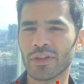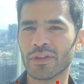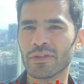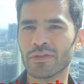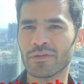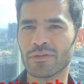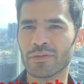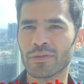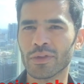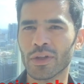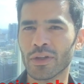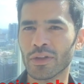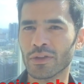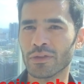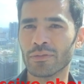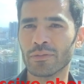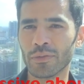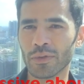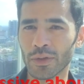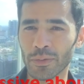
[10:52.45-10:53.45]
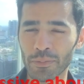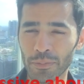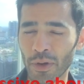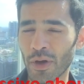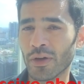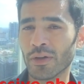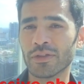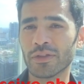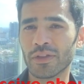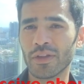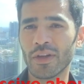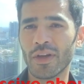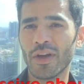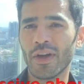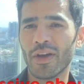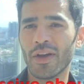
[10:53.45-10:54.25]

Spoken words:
and books.